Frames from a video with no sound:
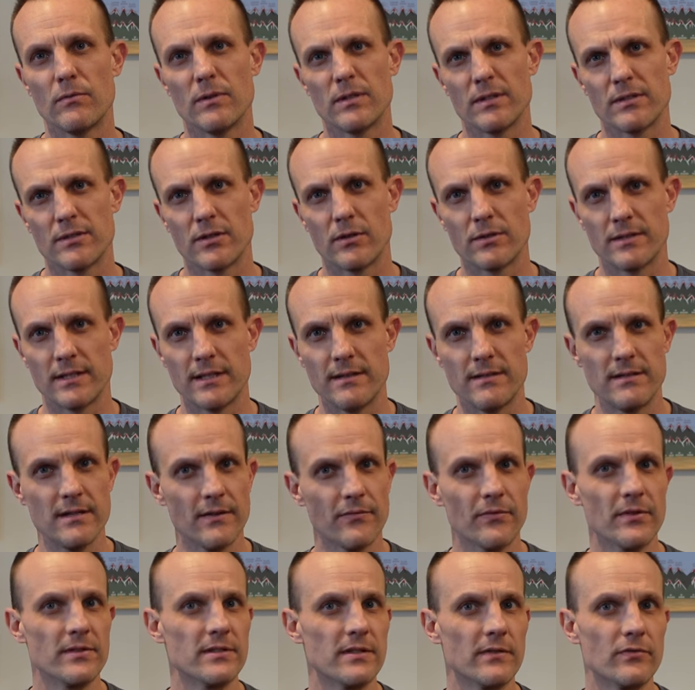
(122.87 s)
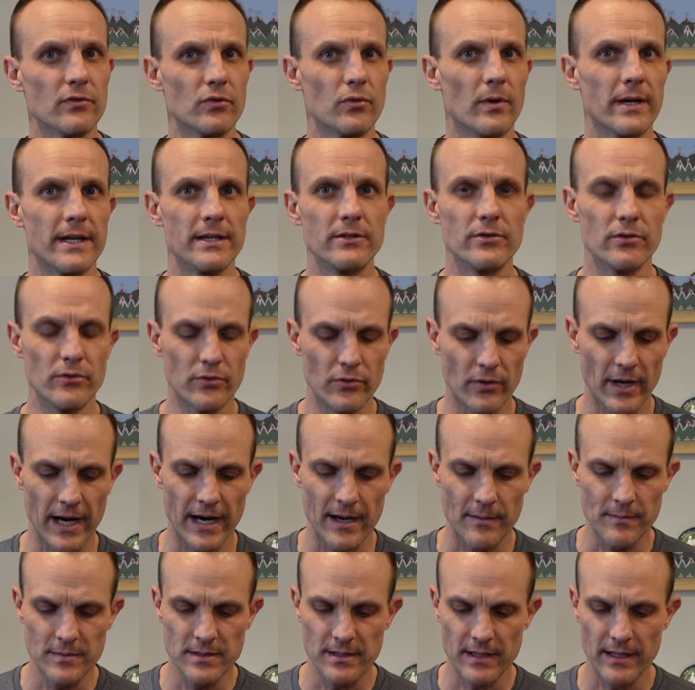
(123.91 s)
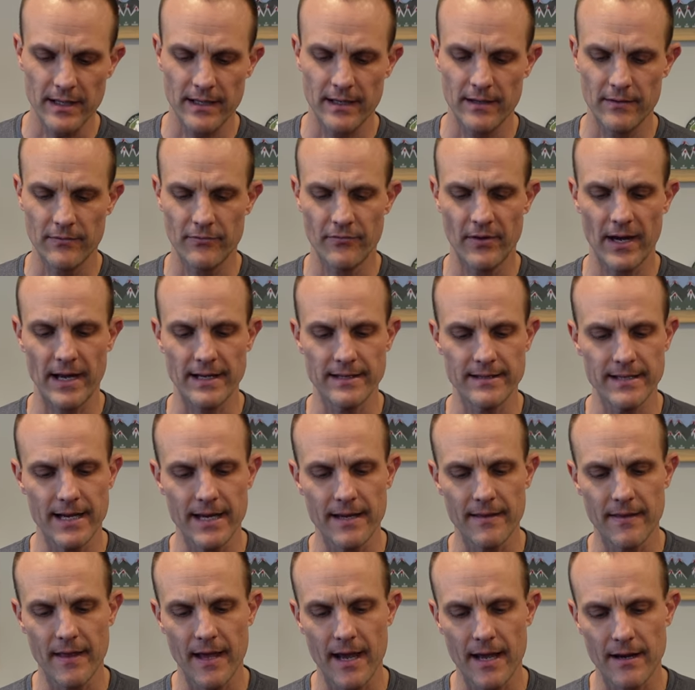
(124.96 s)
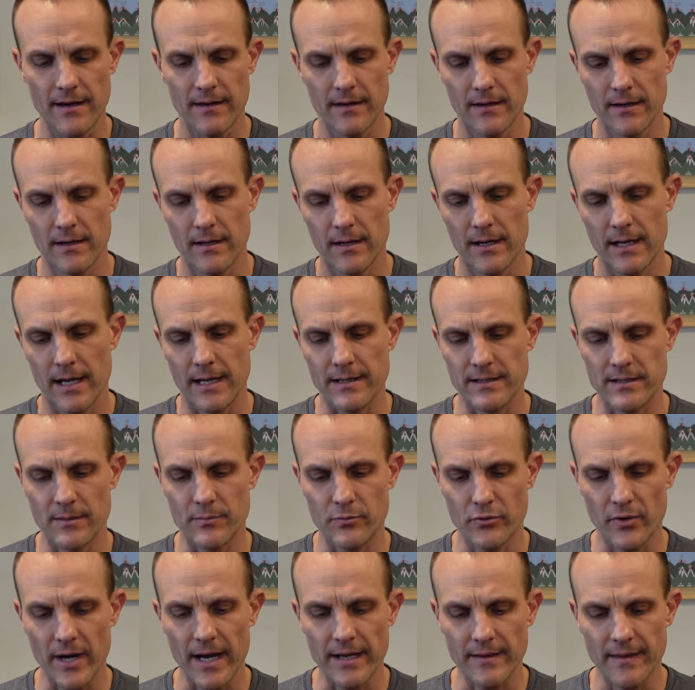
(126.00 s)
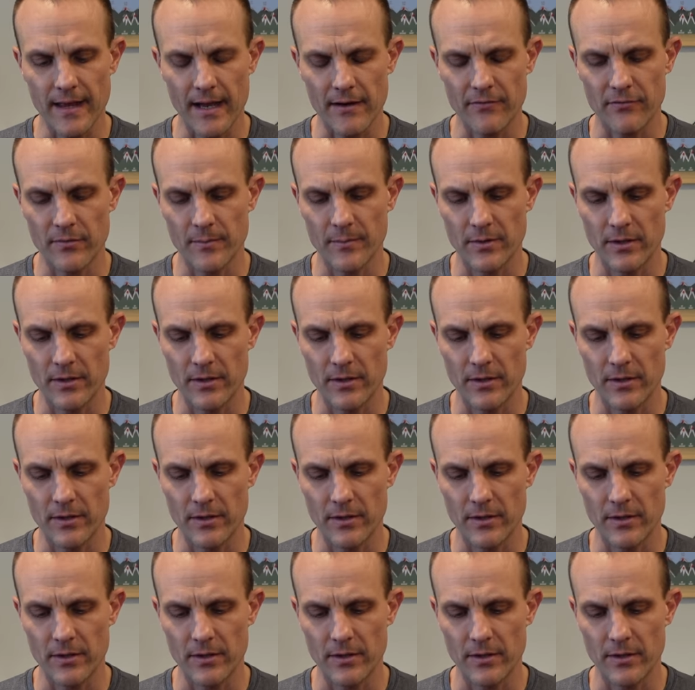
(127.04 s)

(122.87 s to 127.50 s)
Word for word: So it's a difference of 22 grams. And if I take that and subtract that from